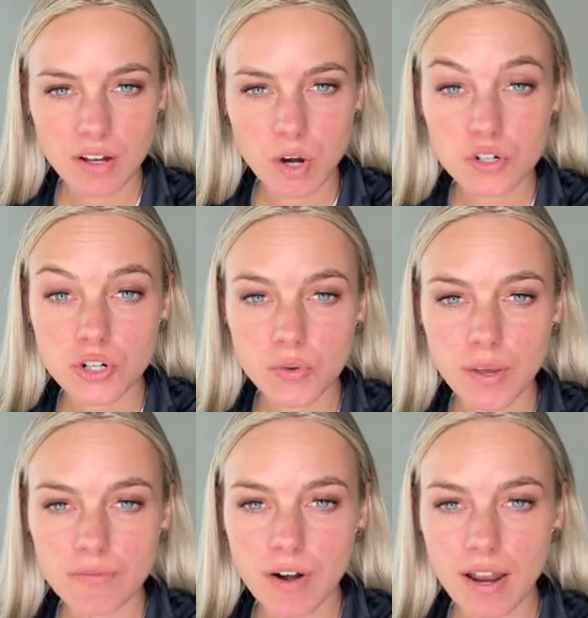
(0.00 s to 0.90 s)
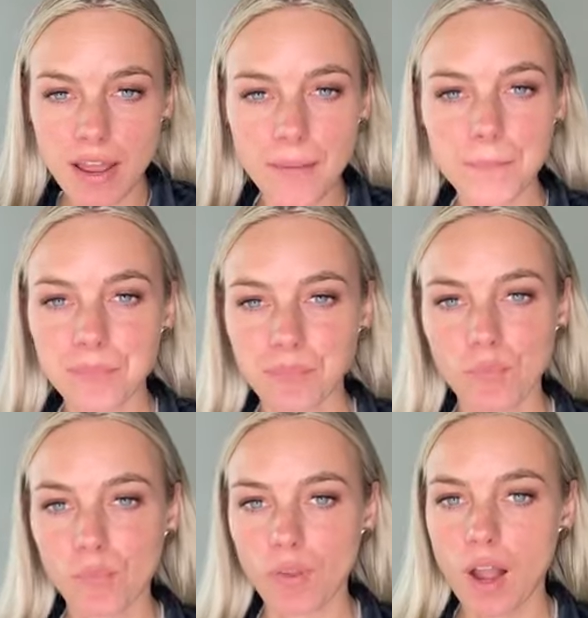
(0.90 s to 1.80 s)
Oh, shows up Friday.
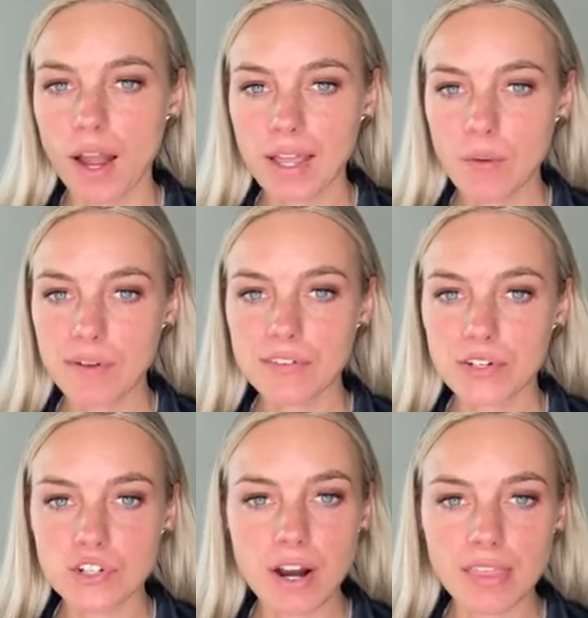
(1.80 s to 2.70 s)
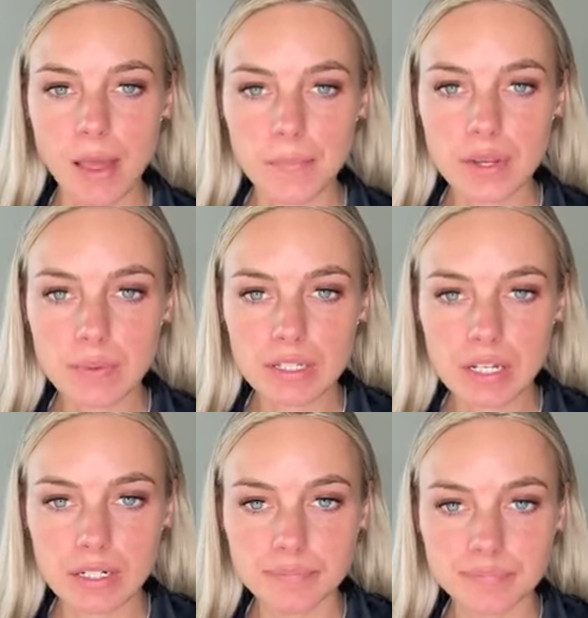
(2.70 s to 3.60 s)
I can't wait for you to try them. They're really
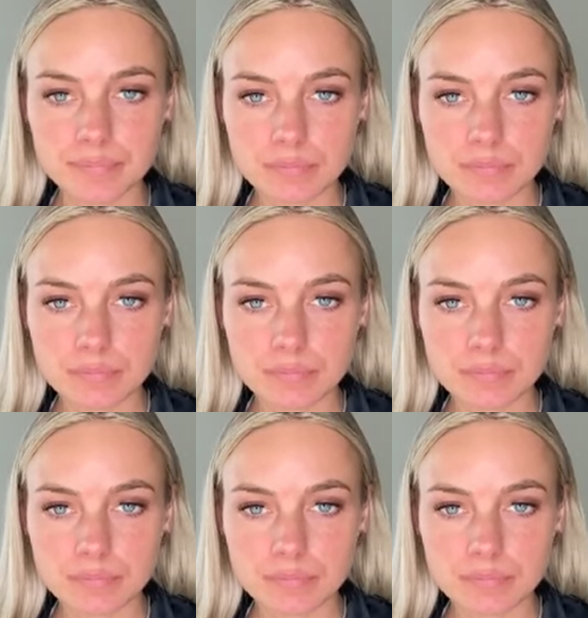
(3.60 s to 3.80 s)
good.